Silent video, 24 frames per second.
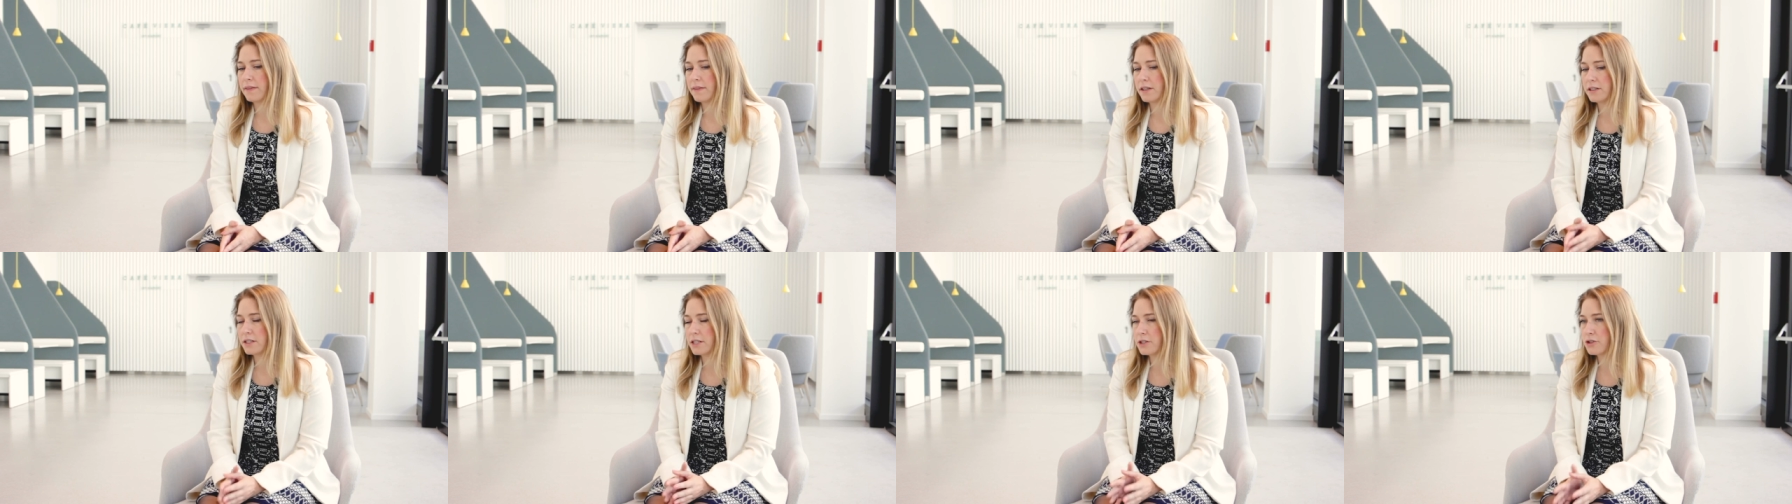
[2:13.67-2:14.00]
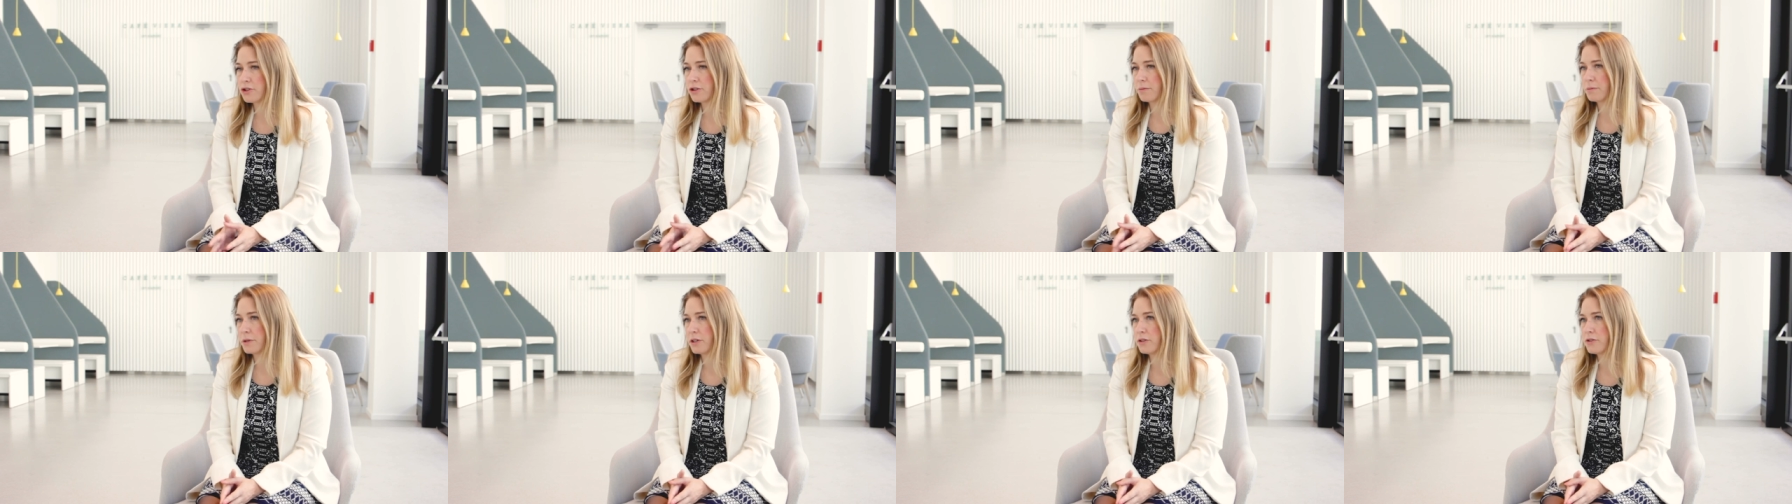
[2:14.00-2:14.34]
and the
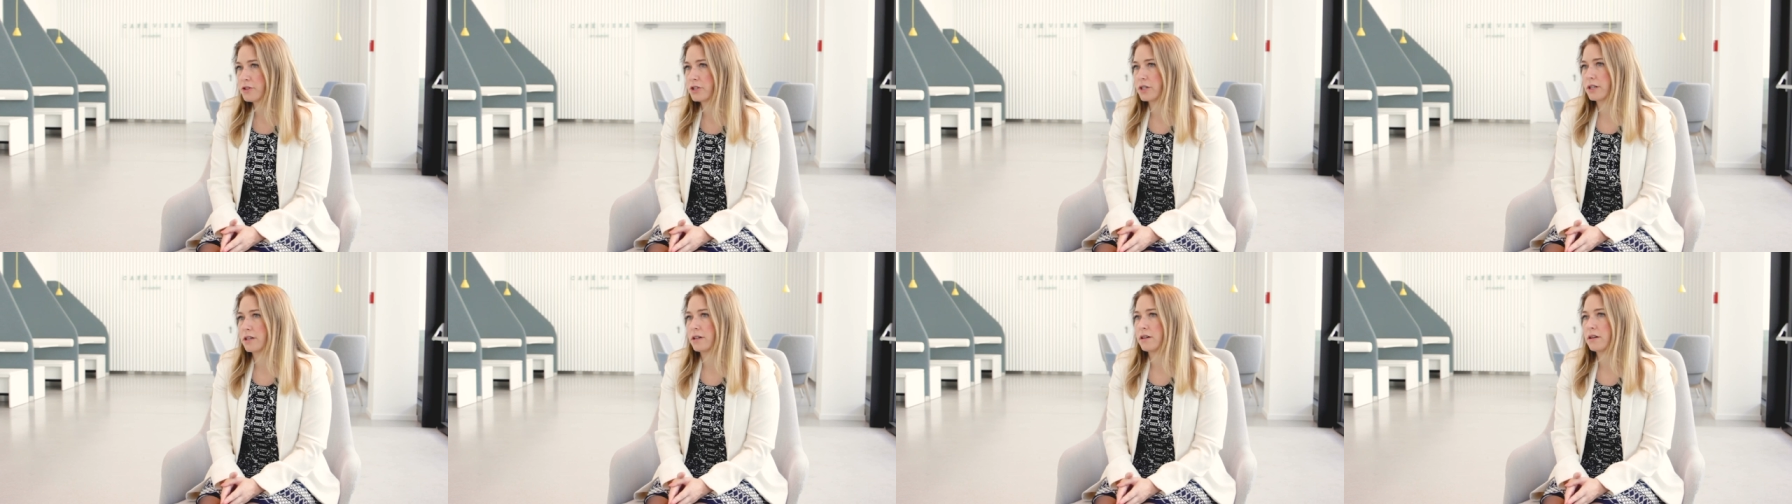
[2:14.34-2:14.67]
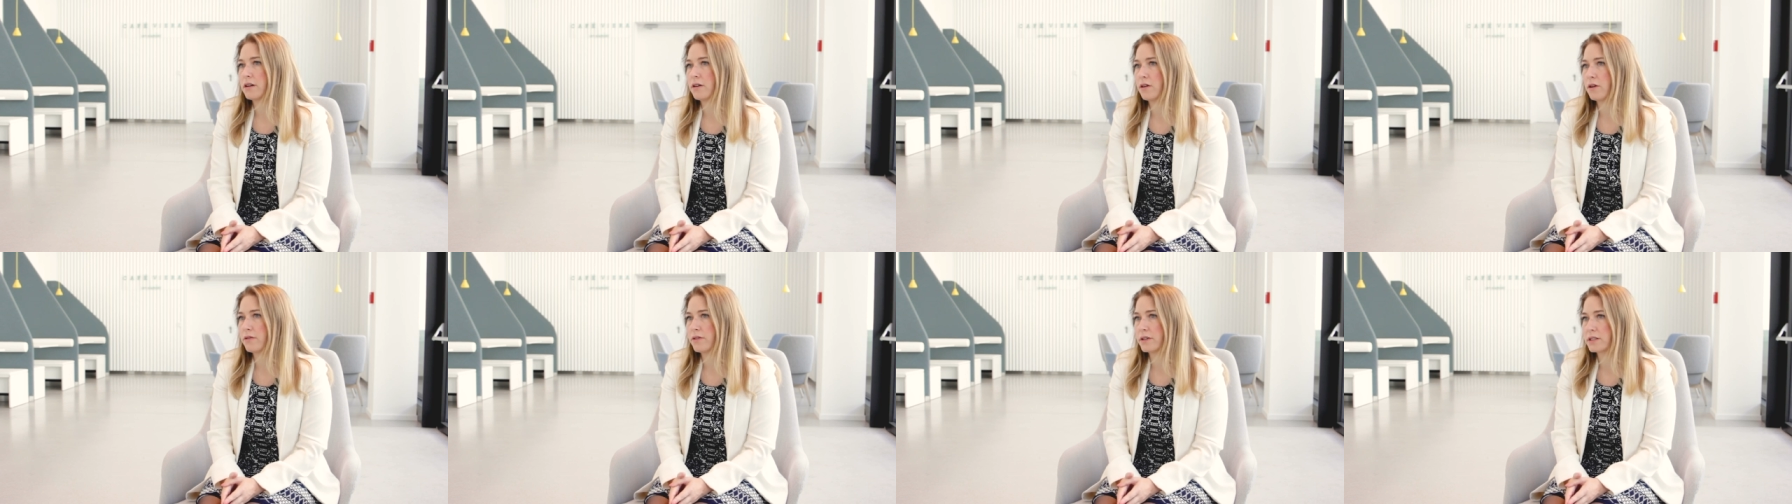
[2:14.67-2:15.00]

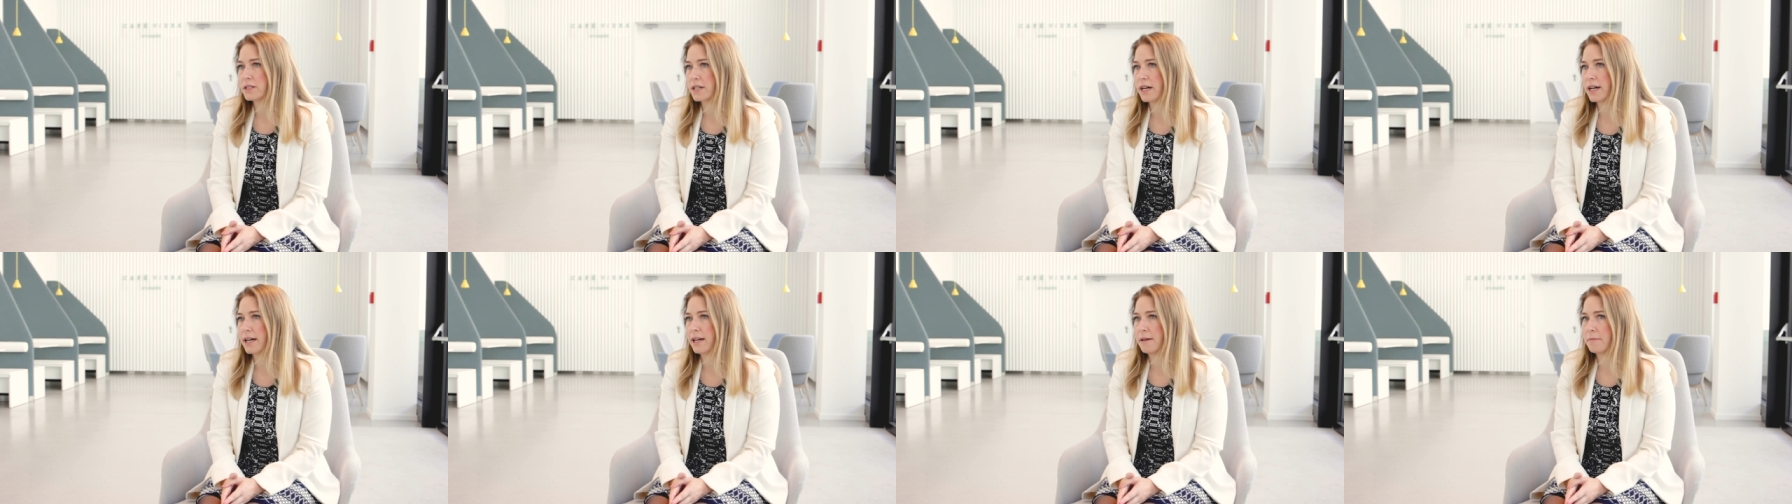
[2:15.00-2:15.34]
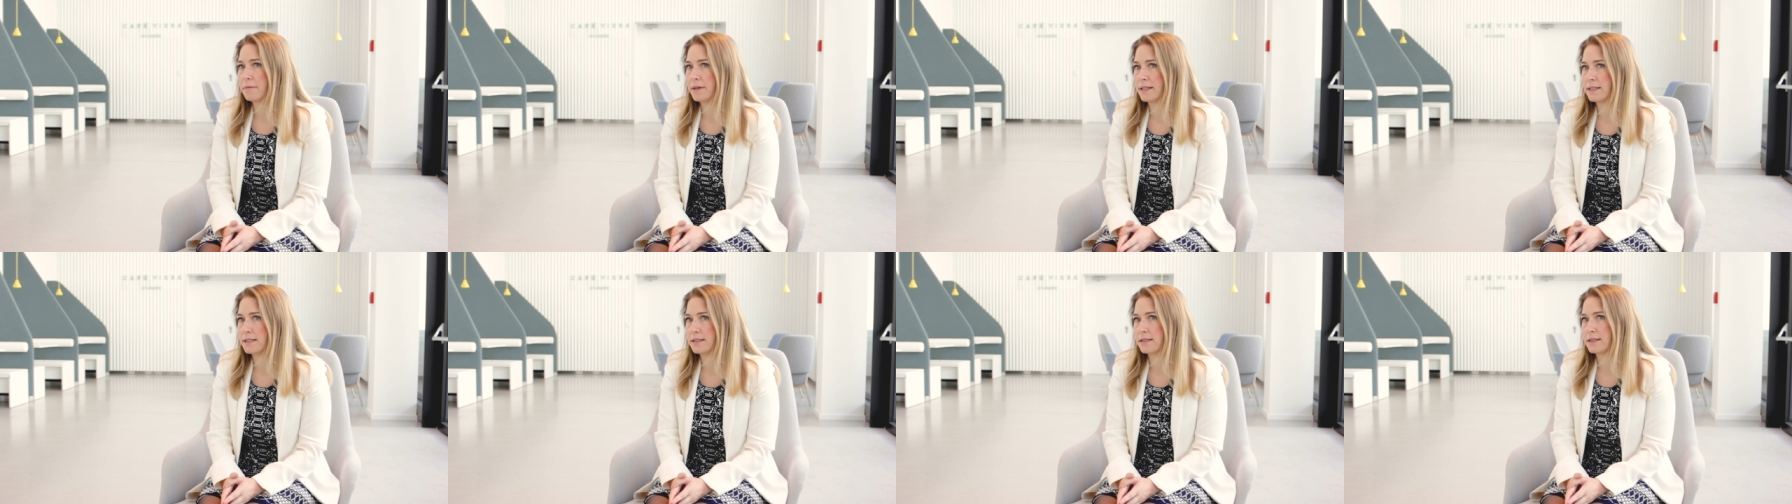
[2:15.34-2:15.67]
distribution over
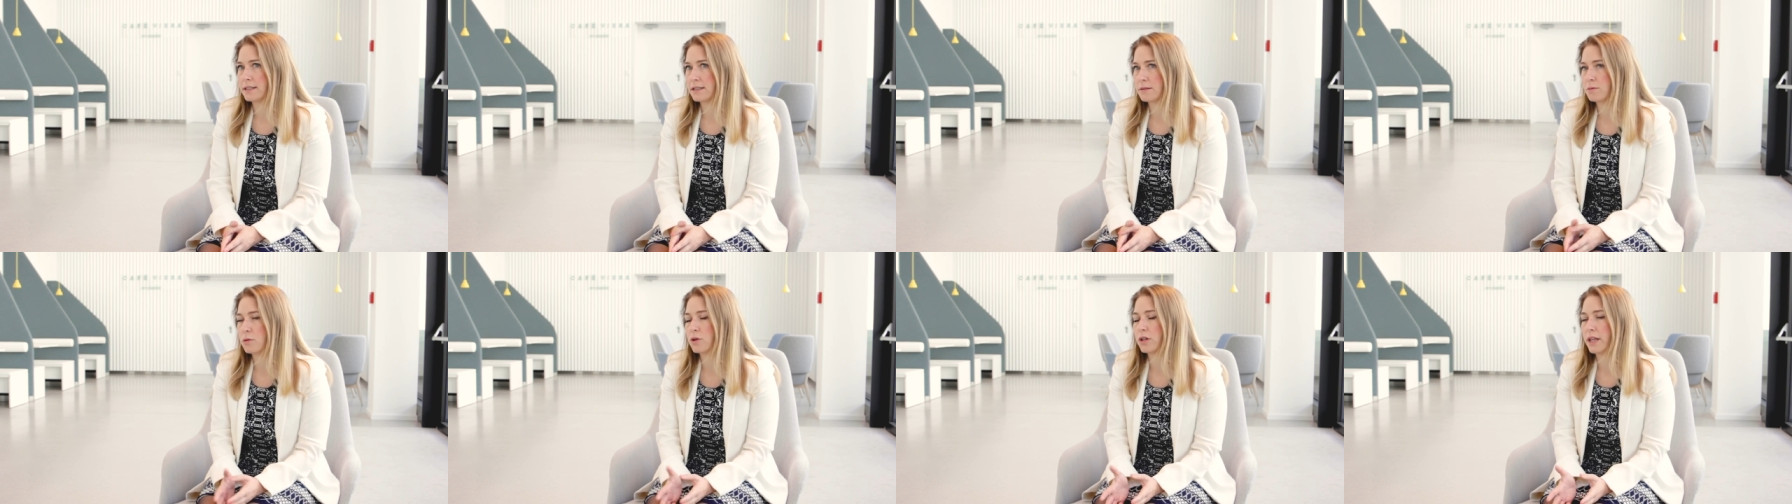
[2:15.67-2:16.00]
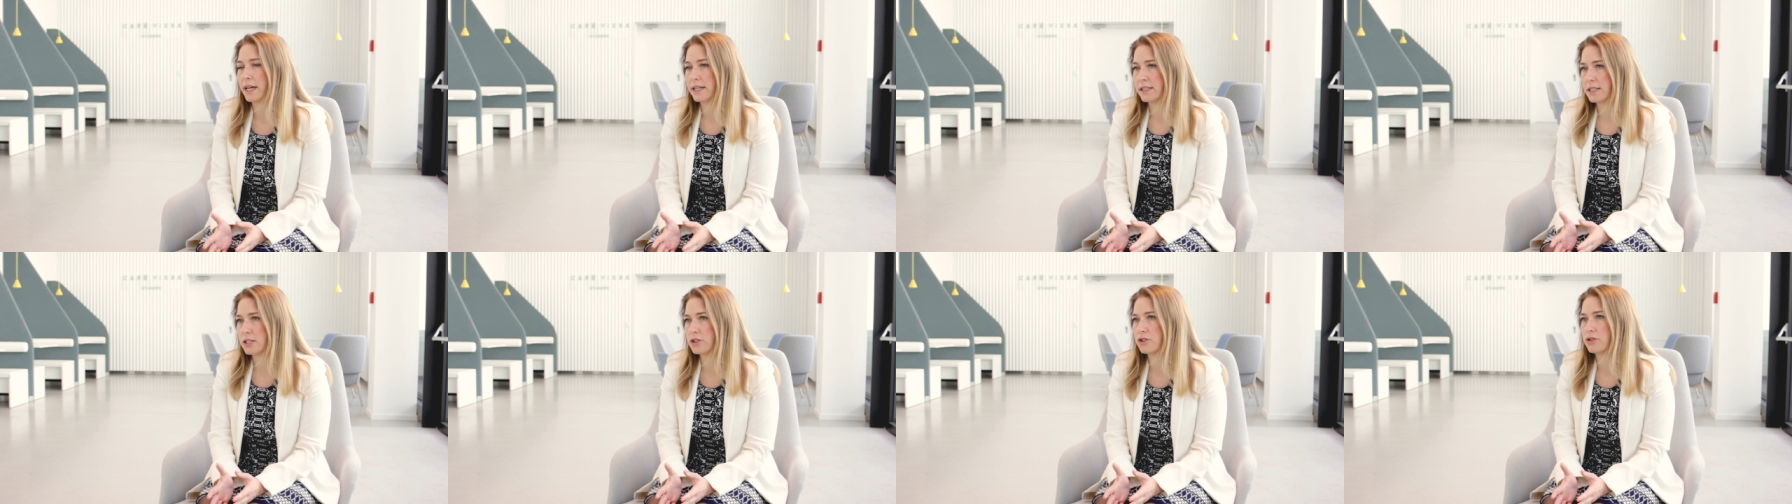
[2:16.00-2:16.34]
time, it's, it's more
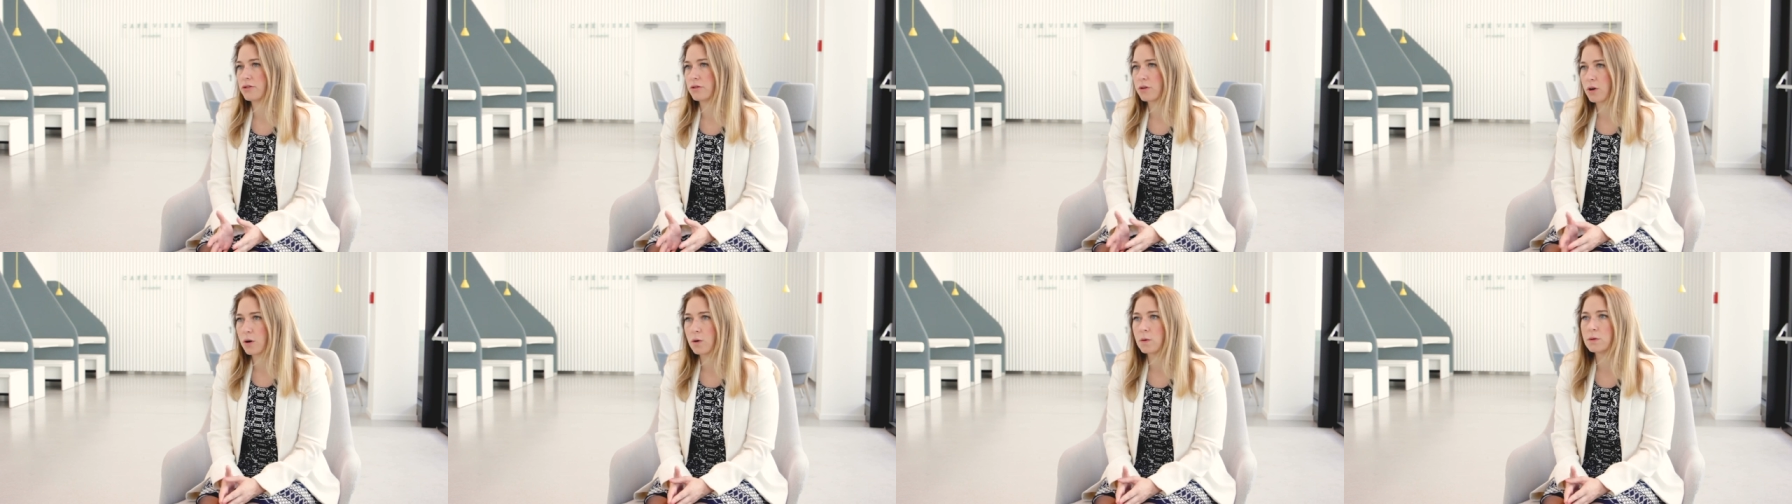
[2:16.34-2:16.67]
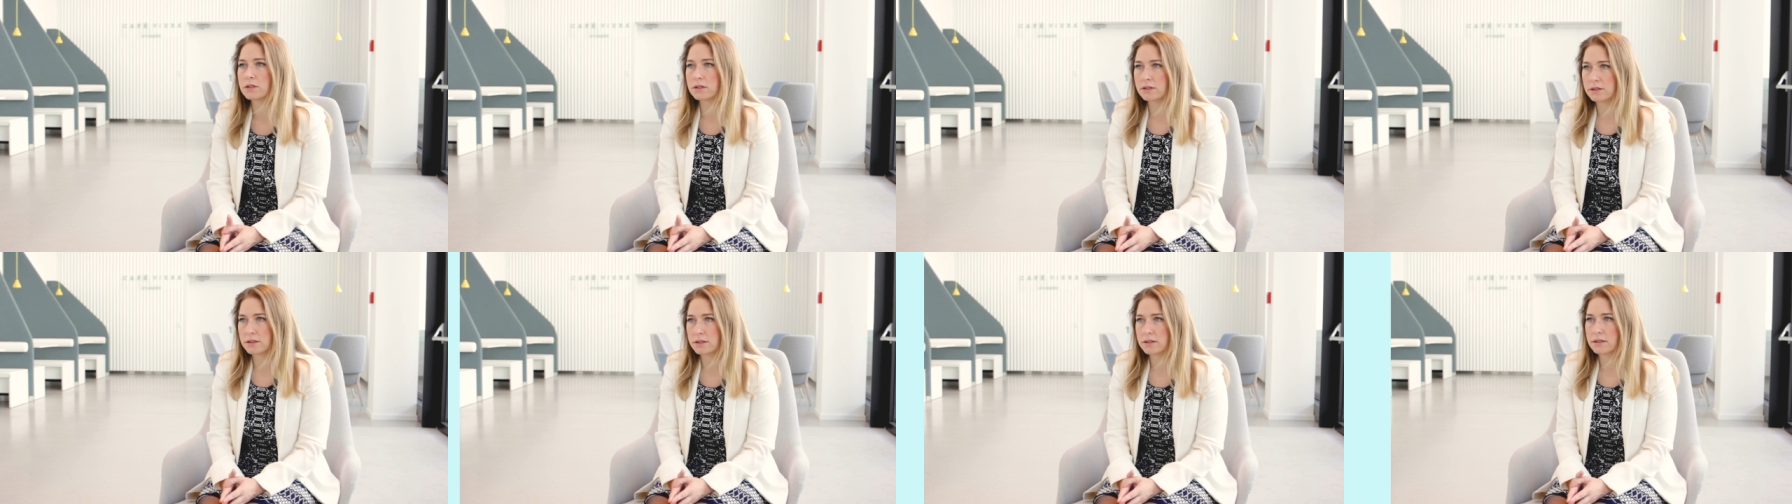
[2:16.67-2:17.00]
like digital
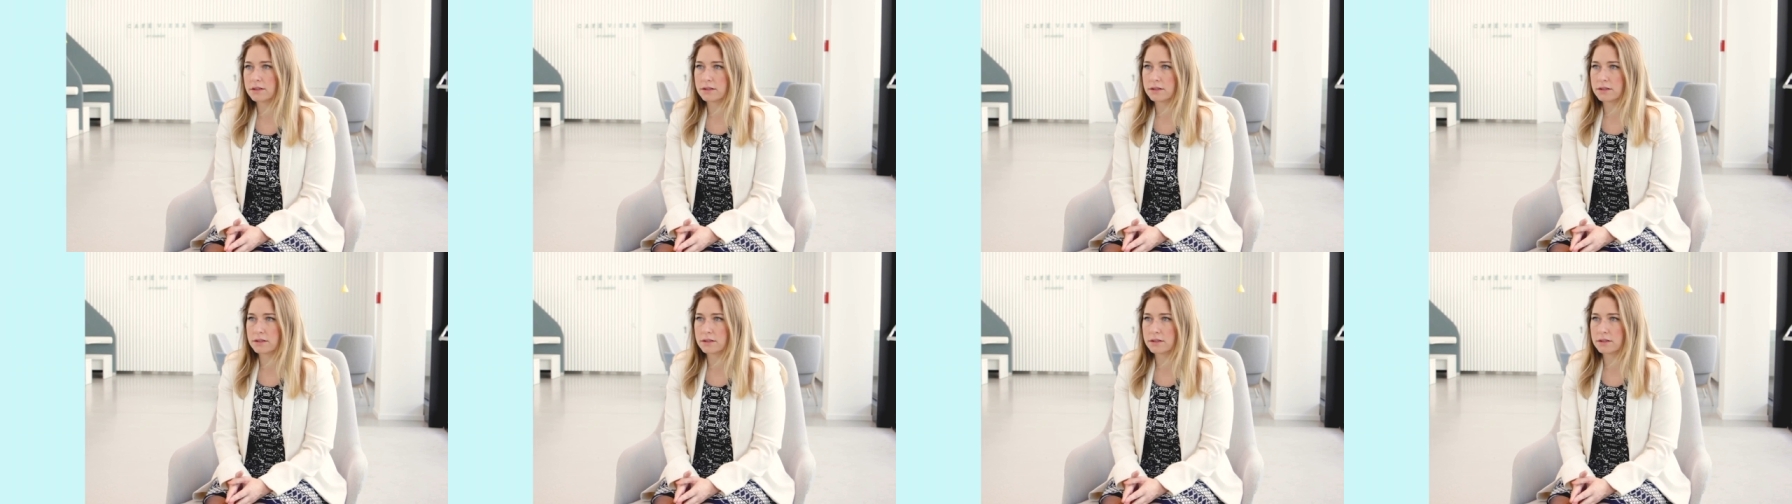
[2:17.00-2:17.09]
gold.